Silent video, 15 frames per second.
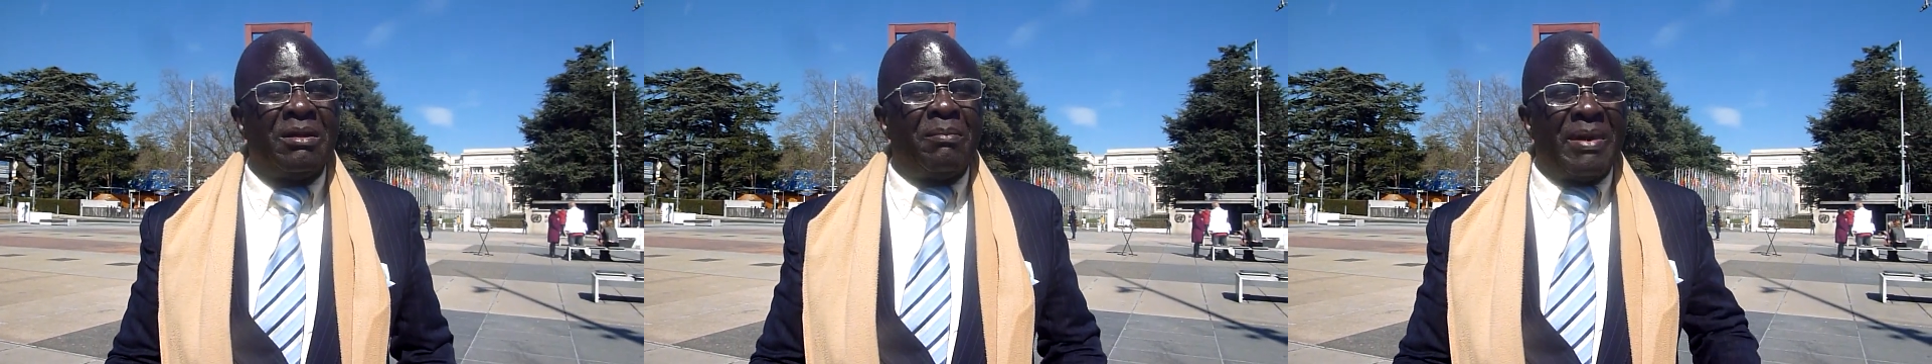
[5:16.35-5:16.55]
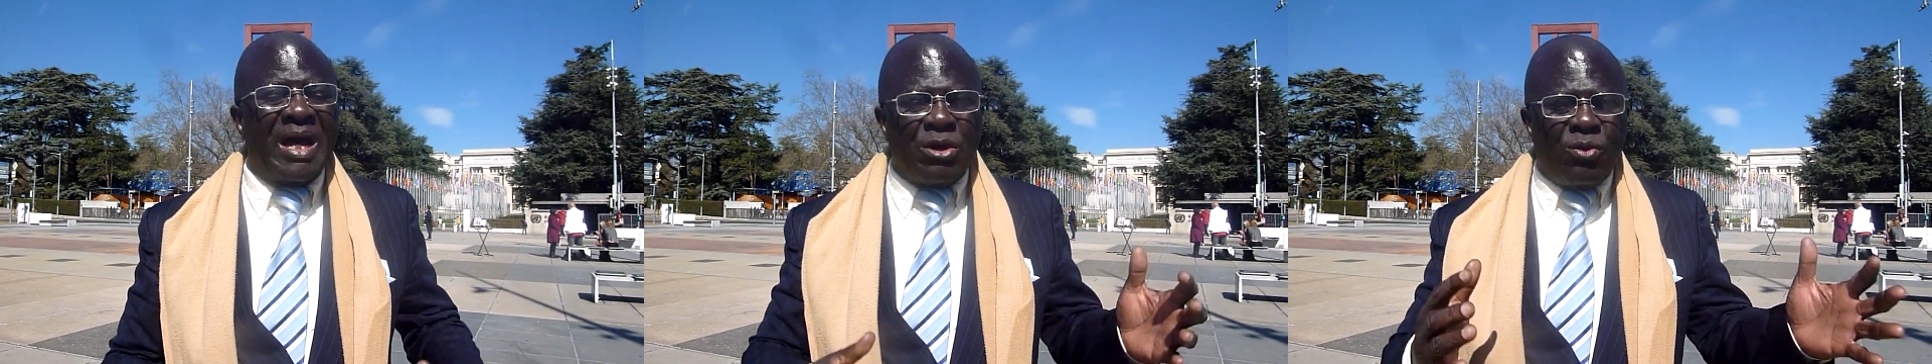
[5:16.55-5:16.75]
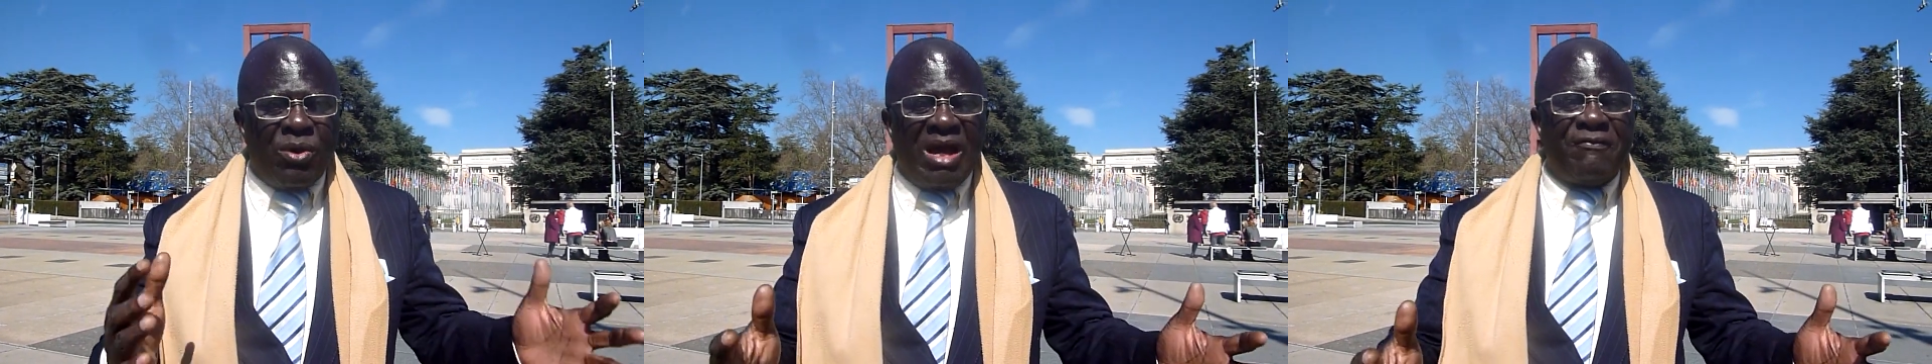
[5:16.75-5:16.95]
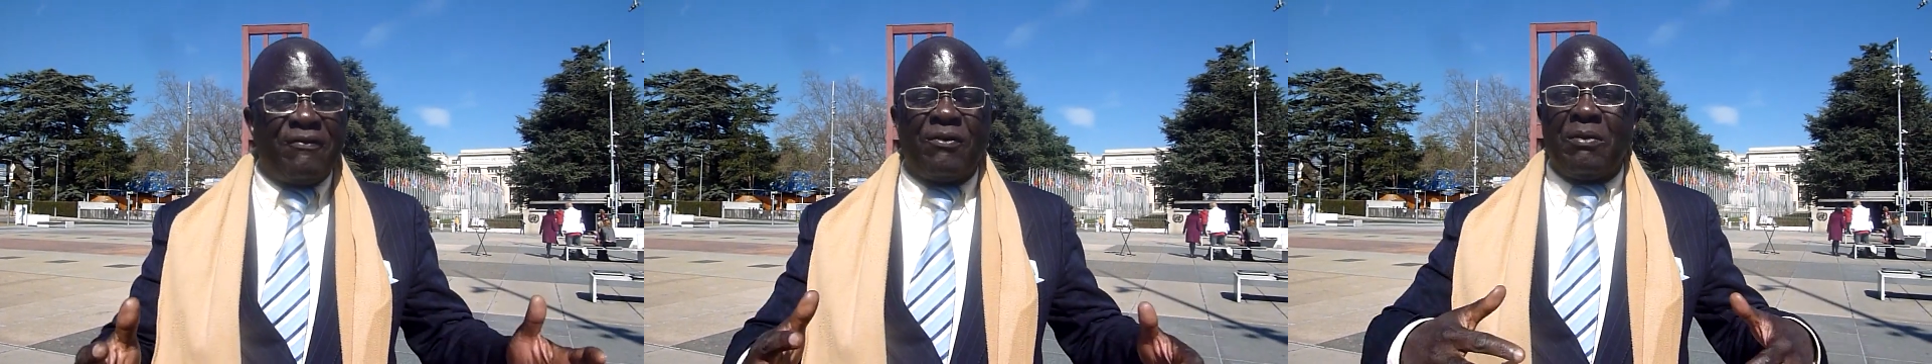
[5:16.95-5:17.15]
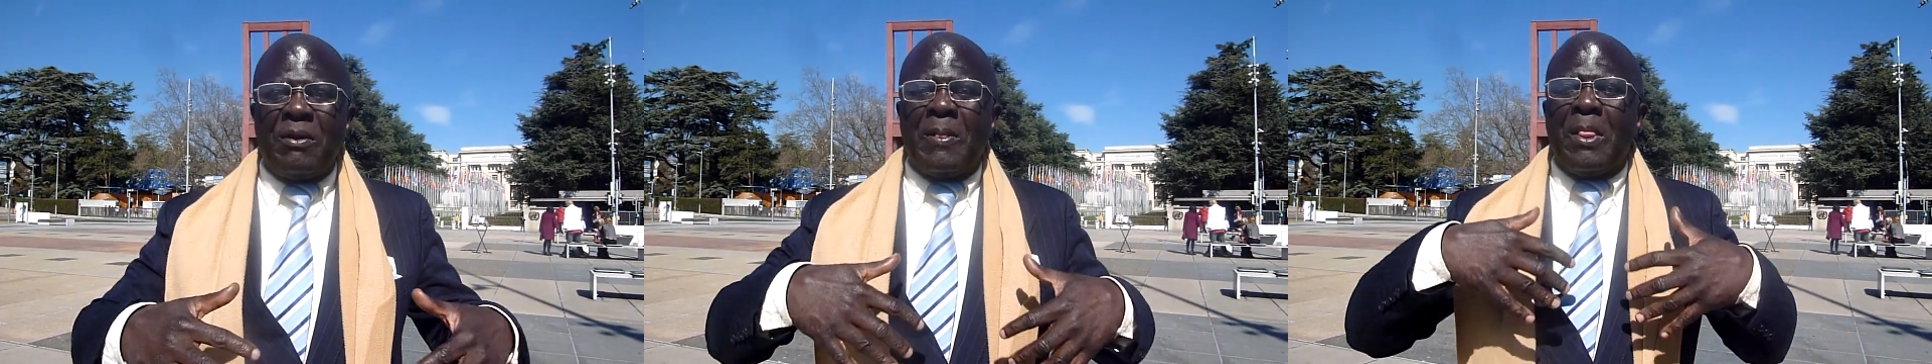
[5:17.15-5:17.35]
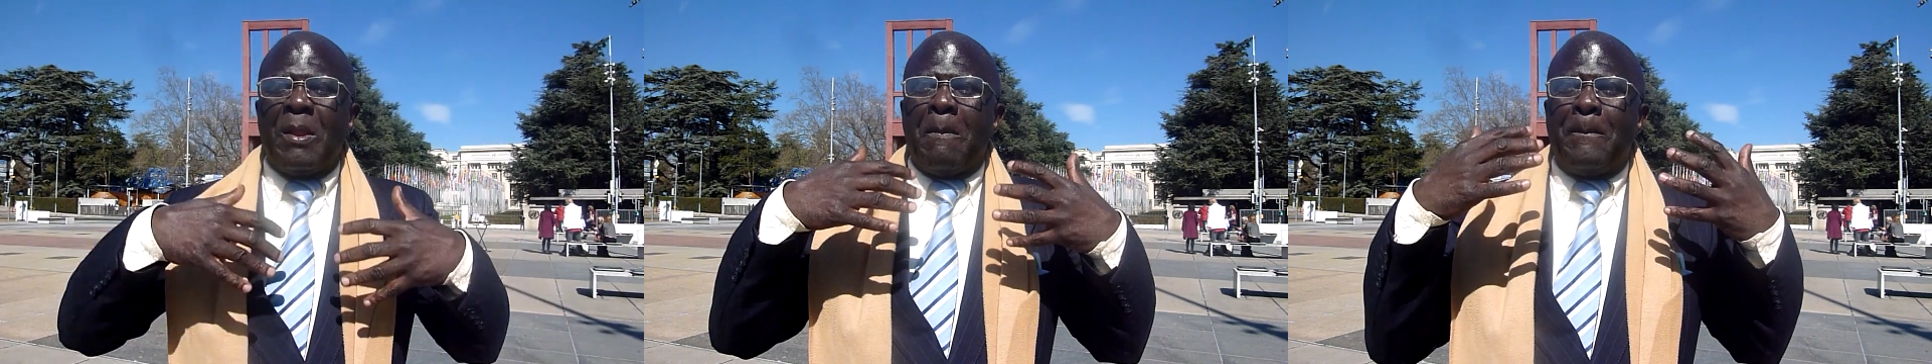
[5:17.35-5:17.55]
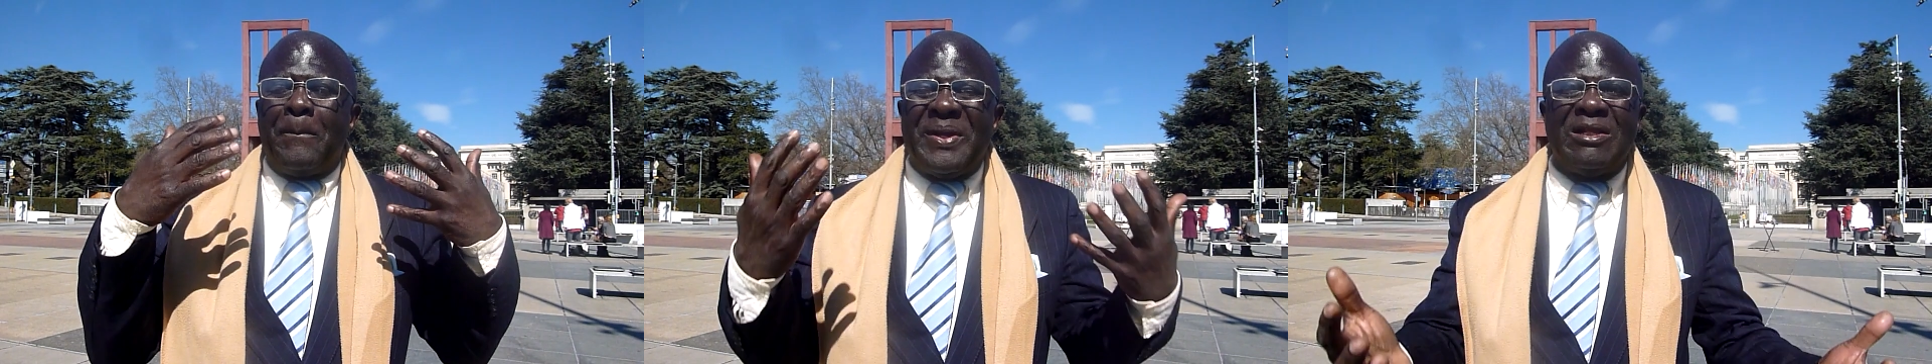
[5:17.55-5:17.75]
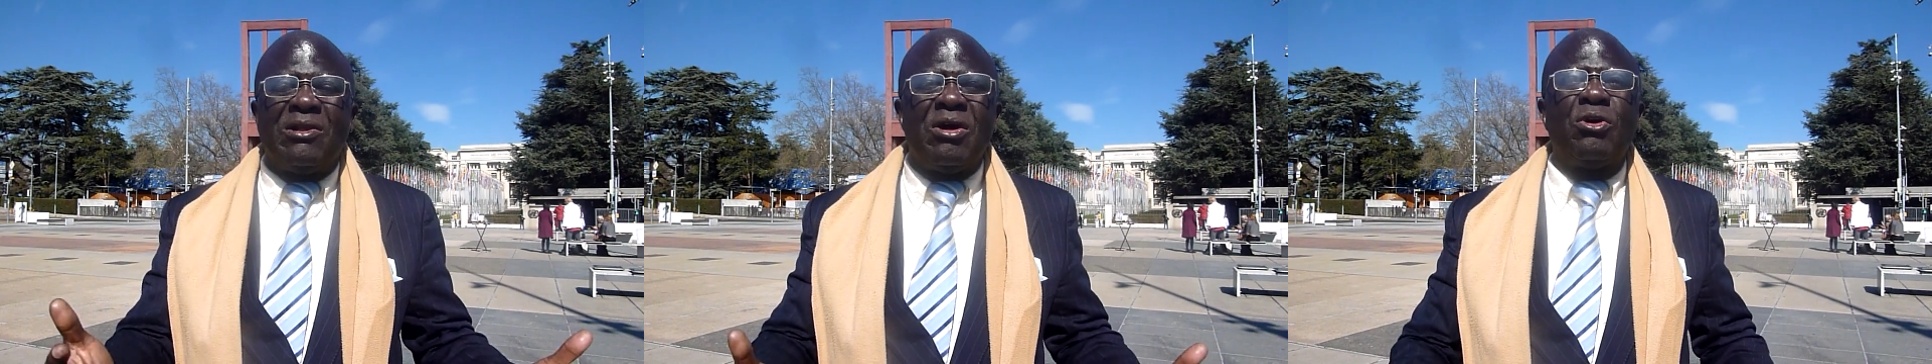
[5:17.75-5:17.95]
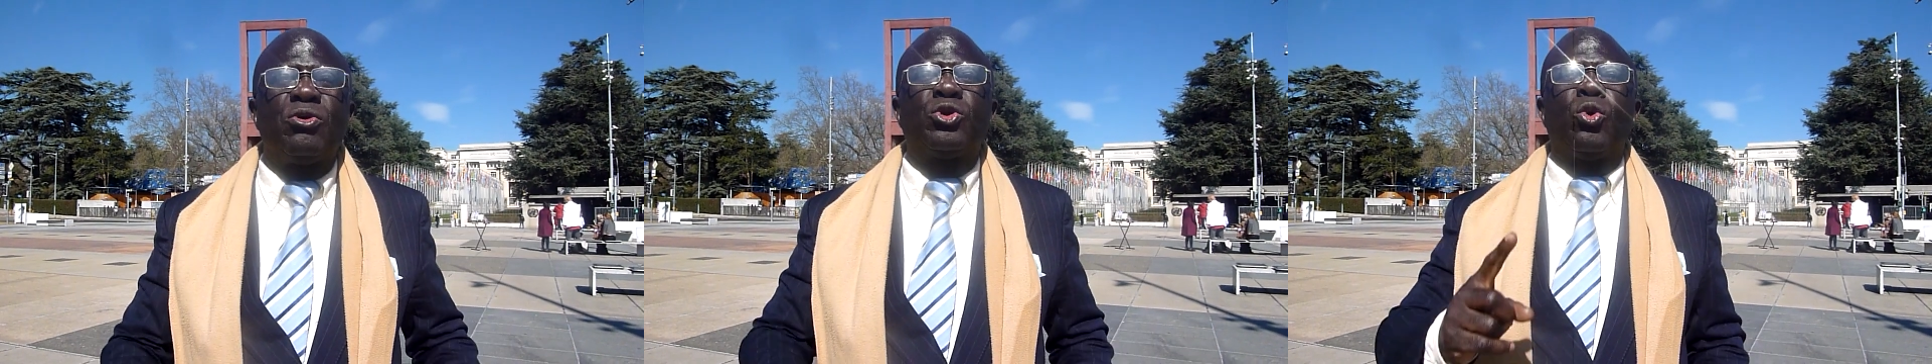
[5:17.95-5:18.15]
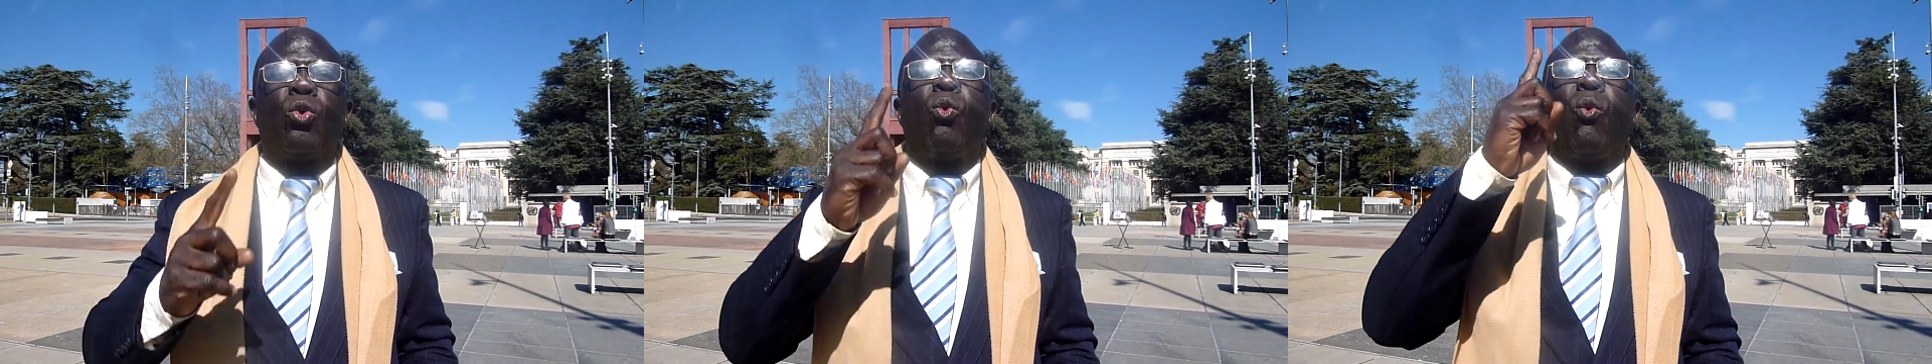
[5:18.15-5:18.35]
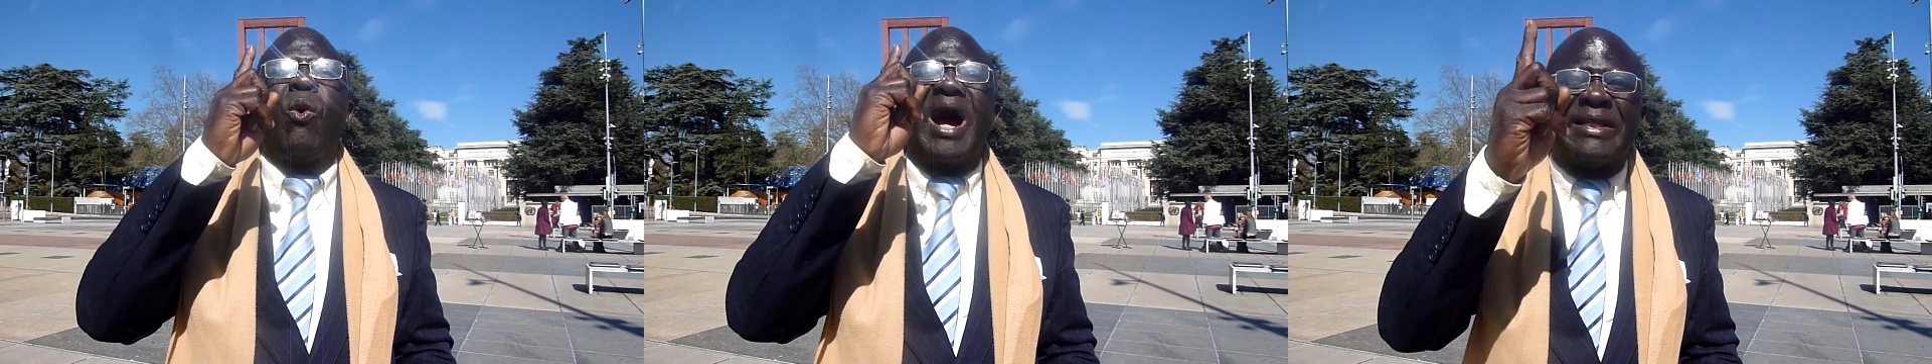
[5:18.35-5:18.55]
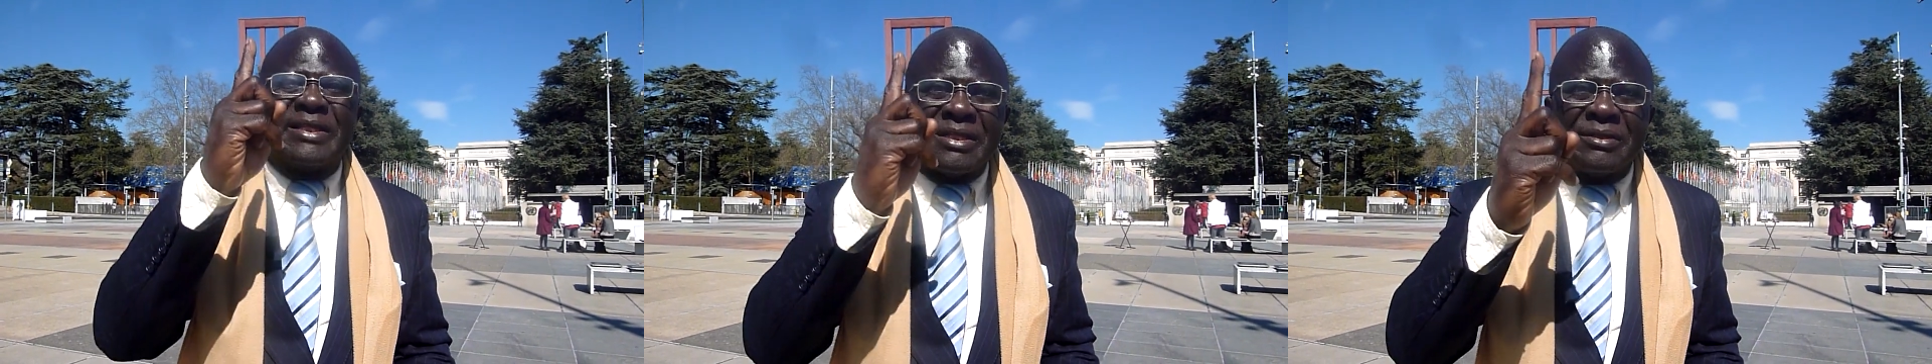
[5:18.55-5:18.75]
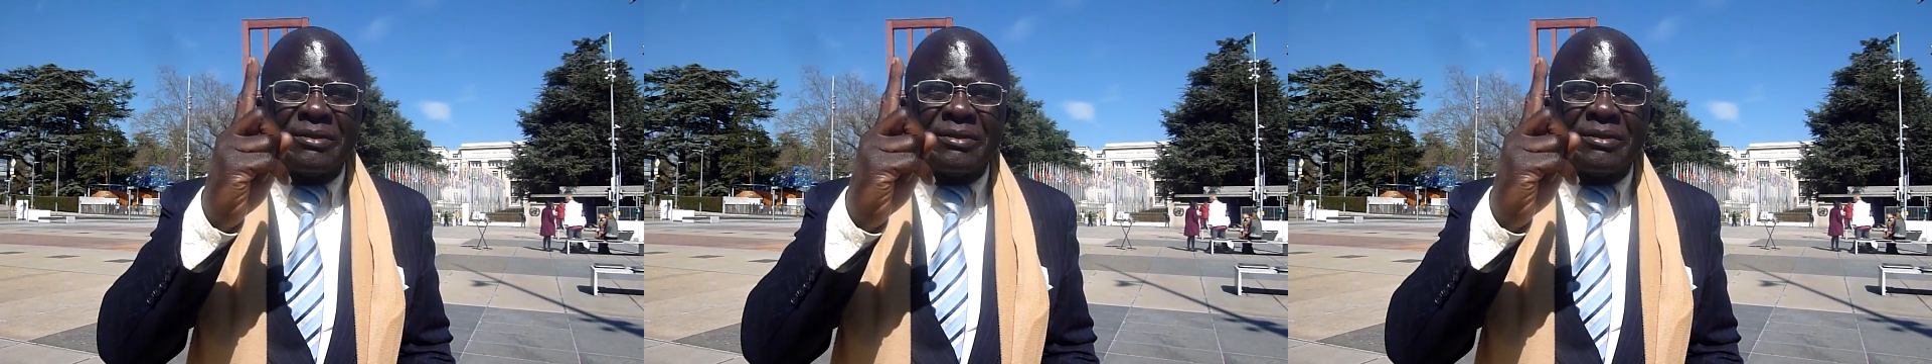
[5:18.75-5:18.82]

My wife belongs to 1.